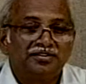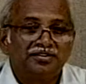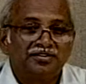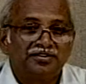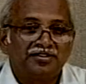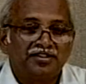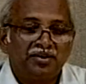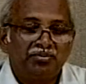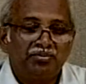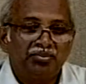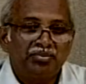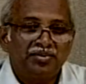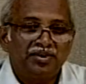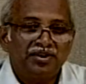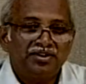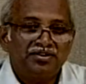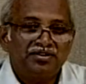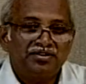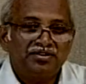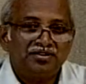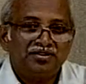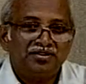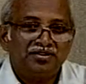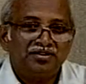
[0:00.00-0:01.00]

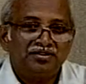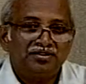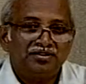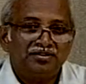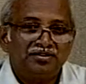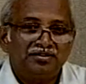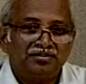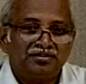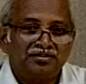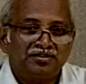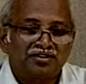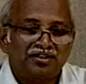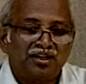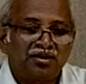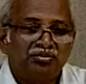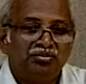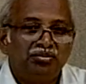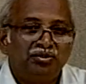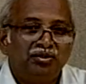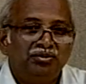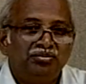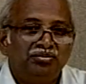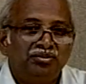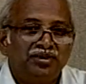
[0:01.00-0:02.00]
Zambezi, some
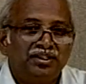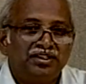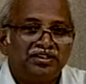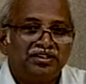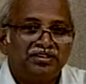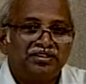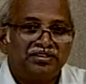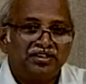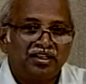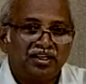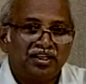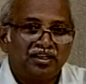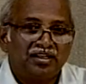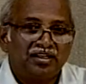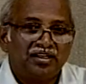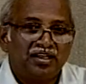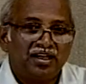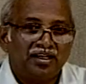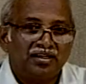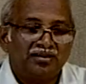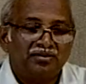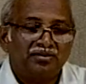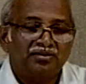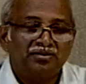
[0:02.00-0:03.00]
movement is there.
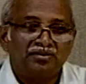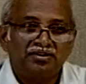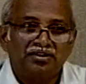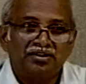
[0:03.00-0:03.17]
I don't